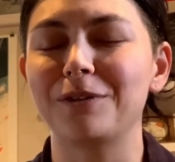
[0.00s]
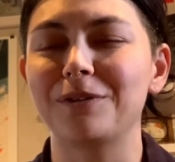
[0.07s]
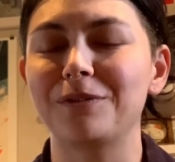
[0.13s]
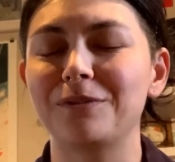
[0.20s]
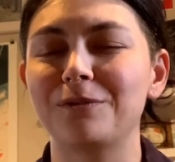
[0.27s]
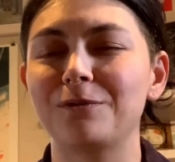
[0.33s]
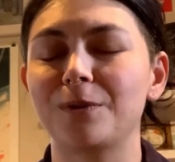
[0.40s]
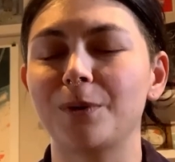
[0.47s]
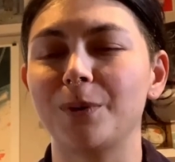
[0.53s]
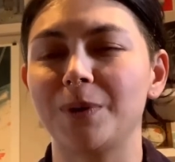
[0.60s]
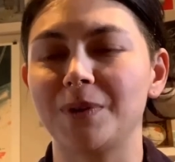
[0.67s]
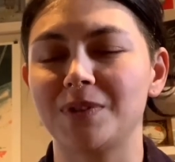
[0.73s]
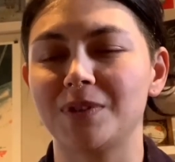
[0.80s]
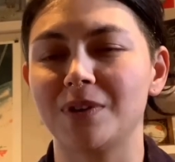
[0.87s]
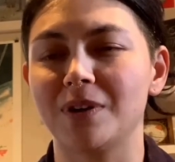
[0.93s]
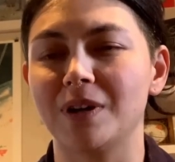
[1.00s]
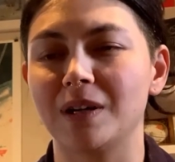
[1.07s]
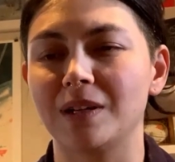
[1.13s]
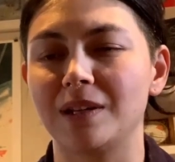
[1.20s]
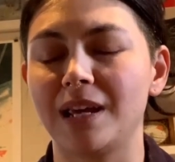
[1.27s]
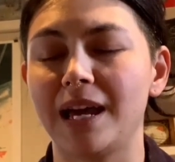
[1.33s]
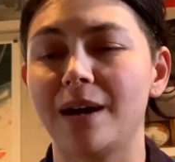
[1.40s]
focused
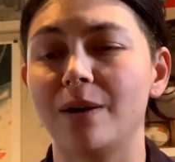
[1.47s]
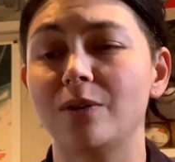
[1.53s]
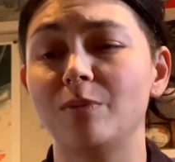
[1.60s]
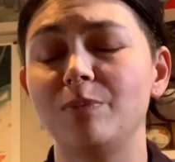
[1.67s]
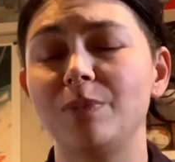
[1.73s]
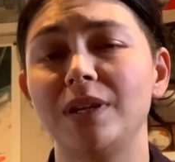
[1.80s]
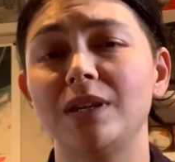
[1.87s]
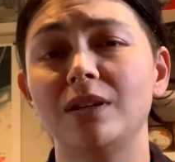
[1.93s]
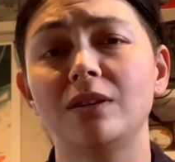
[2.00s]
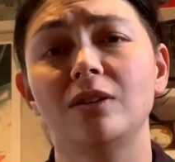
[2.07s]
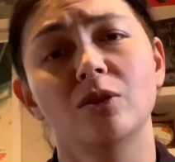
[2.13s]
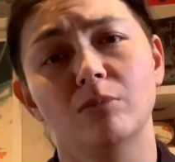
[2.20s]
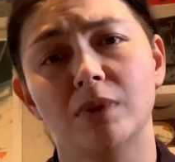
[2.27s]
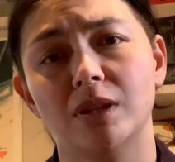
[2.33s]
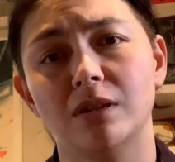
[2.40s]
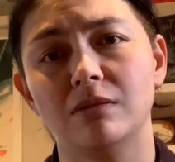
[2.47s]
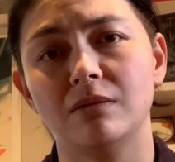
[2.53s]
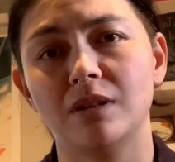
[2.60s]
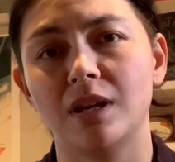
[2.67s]
on how to be human.